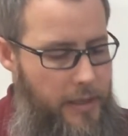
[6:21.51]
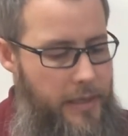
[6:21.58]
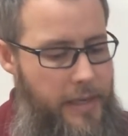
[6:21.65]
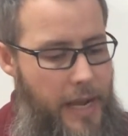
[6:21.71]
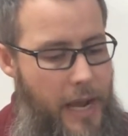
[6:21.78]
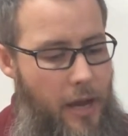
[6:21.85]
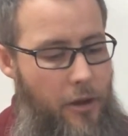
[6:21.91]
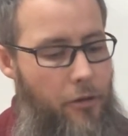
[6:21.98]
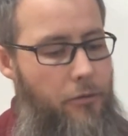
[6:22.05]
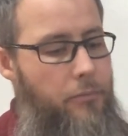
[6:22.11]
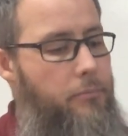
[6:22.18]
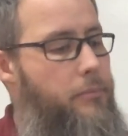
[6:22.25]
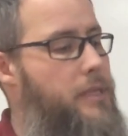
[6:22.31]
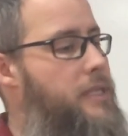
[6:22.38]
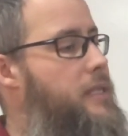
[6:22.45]
Now,
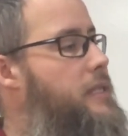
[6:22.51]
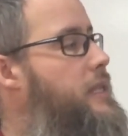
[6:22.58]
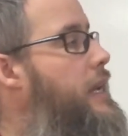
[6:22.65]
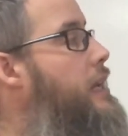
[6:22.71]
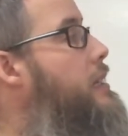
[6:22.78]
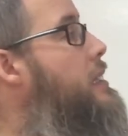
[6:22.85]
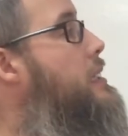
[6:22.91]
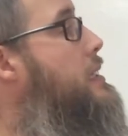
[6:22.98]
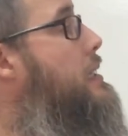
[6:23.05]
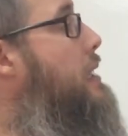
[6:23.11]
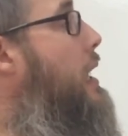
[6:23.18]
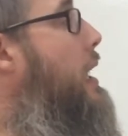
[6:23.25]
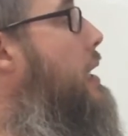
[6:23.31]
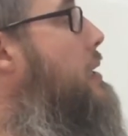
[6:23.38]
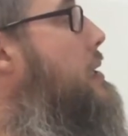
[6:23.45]
Mrs. Gaelick's
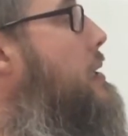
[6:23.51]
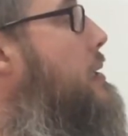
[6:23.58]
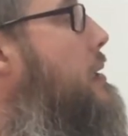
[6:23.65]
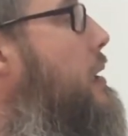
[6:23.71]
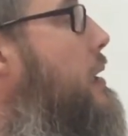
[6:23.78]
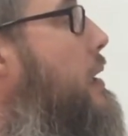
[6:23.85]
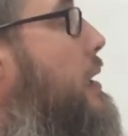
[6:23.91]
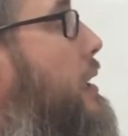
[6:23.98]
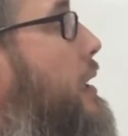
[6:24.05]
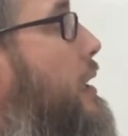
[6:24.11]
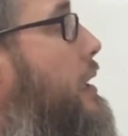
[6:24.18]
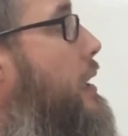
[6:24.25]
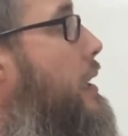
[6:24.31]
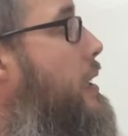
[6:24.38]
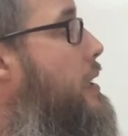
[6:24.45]
class
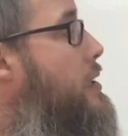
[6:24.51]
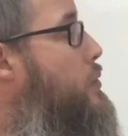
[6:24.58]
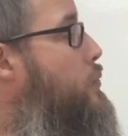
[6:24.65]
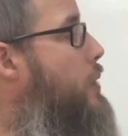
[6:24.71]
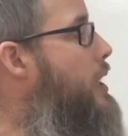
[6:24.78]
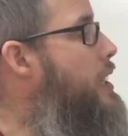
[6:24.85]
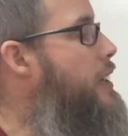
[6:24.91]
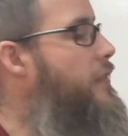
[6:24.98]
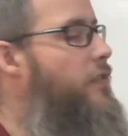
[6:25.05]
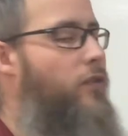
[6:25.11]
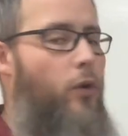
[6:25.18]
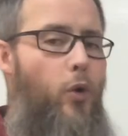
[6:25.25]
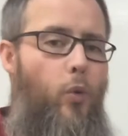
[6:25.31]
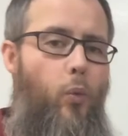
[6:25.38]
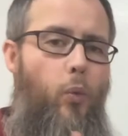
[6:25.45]
is ready
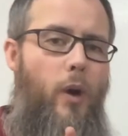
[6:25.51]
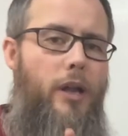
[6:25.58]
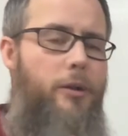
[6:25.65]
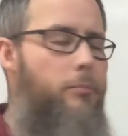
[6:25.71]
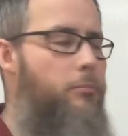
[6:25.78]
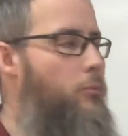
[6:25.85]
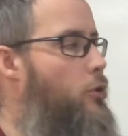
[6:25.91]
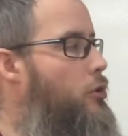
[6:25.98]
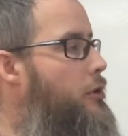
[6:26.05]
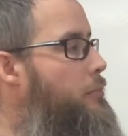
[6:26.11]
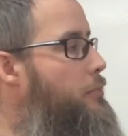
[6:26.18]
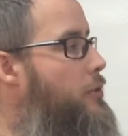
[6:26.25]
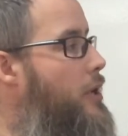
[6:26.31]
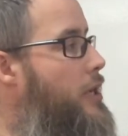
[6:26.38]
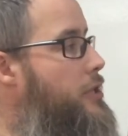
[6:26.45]
for one more
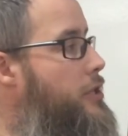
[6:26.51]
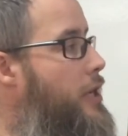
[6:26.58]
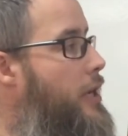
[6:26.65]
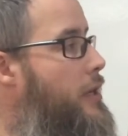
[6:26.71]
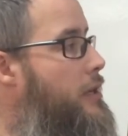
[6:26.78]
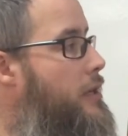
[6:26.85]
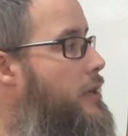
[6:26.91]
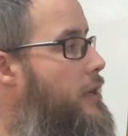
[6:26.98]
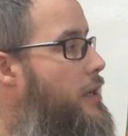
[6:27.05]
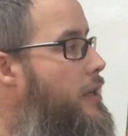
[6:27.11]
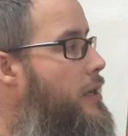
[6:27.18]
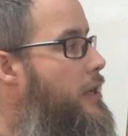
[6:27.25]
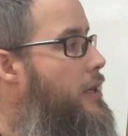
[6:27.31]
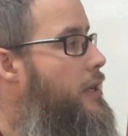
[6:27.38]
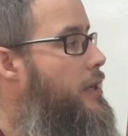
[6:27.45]
project.
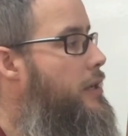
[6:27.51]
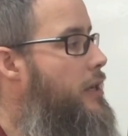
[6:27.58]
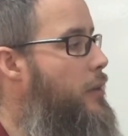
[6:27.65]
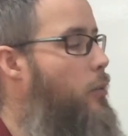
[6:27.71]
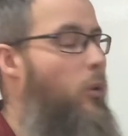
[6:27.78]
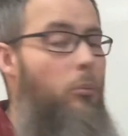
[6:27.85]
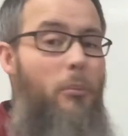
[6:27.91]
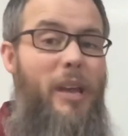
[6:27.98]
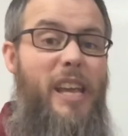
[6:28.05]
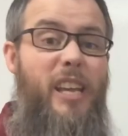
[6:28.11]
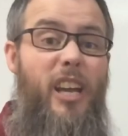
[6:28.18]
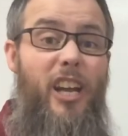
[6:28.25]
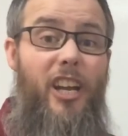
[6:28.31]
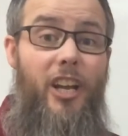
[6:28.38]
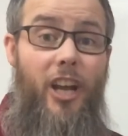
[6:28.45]
They will make
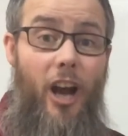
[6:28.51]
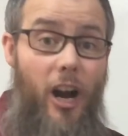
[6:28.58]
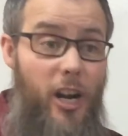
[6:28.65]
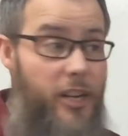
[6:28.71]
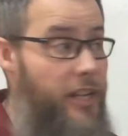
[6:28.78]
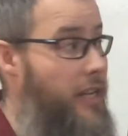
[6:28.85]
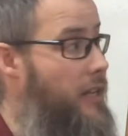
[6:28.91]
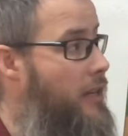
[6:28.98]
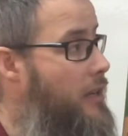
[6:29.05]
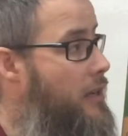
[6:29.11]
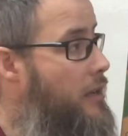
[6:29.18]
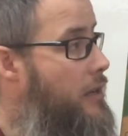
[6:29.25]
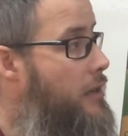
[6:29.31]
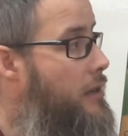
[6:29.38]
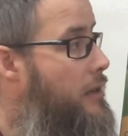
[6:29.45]
a garden.
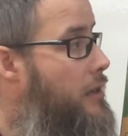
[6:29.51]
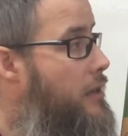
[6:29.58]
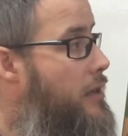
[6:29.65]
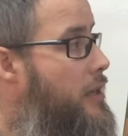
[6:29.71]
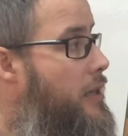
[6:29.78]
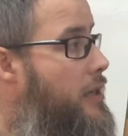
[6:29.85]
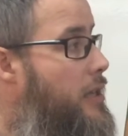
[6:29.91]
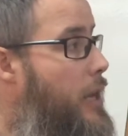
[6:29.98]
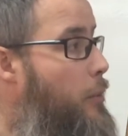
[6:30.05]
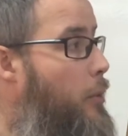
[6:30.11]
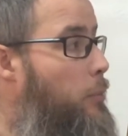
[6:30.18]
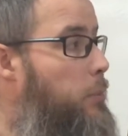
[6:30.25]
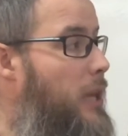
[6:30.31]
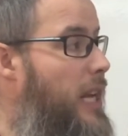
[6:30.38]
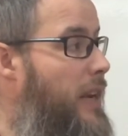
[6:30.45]
They will
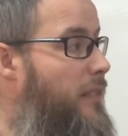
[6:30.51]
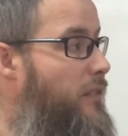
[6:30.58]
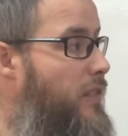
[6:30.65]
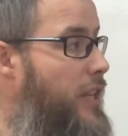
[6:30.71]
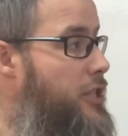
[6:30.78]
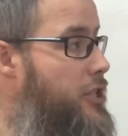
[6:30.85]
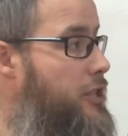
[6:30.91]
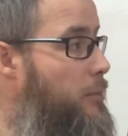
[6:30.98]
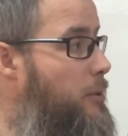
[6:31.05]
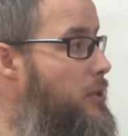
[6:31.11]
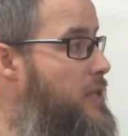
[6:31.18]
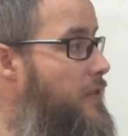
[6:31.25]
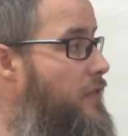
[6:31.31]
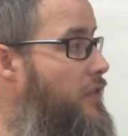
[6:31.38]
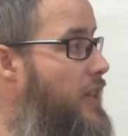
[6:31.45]
plant
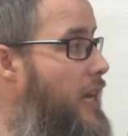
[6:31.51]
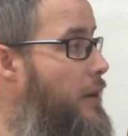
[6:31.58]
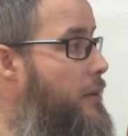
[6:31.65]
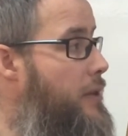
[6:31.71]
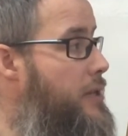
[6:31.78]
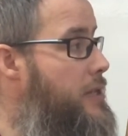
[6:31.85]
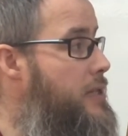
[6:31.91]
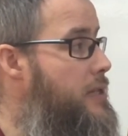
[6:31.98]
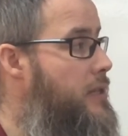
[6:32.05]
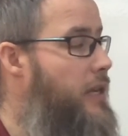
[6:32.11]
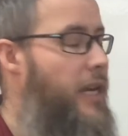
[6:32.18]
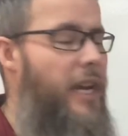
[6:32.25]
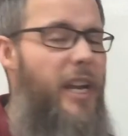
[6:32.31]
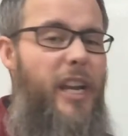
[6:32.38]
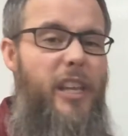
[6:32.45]
vegetables and flowers,
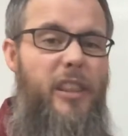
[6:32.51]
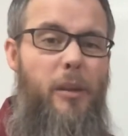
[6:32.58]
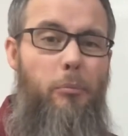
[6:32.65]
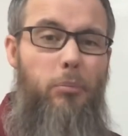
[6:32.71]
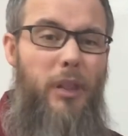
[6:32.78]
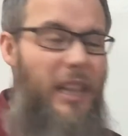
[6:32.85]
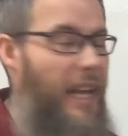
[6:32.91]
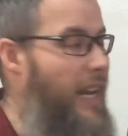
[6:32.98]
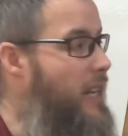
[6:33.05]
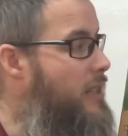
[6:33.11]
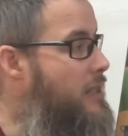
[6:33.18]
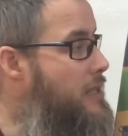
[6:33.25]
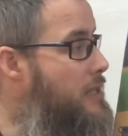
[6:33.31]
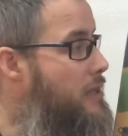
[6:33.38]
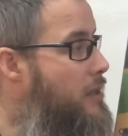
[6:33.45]
and the
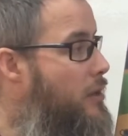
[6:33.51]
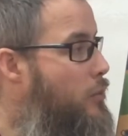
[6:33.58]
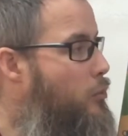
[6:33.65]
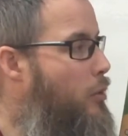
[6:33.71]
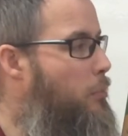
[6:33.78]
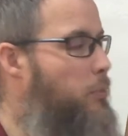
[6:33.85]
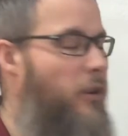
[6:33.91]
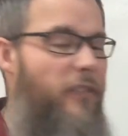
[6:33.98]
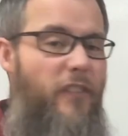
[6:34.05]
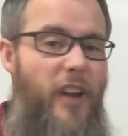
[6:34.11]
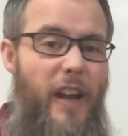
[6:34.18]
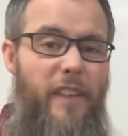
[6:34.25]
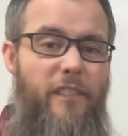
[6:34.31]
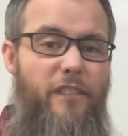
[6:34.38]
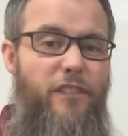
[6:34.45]
plants will
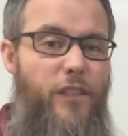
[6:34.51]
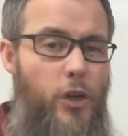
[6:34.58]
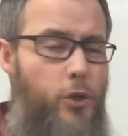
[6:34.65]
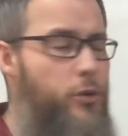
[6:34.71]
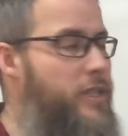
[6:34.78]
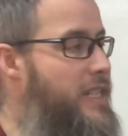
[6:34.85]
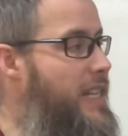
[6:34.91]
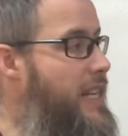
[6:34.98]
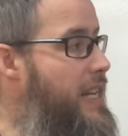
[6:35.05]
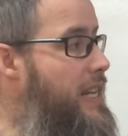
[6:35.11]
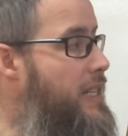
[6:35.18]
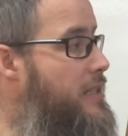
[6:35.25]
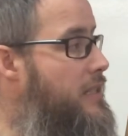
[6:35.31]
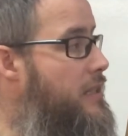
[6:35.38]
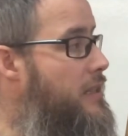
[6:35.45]
provide food to
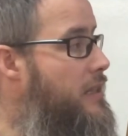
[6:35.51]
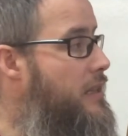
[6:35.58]
eat,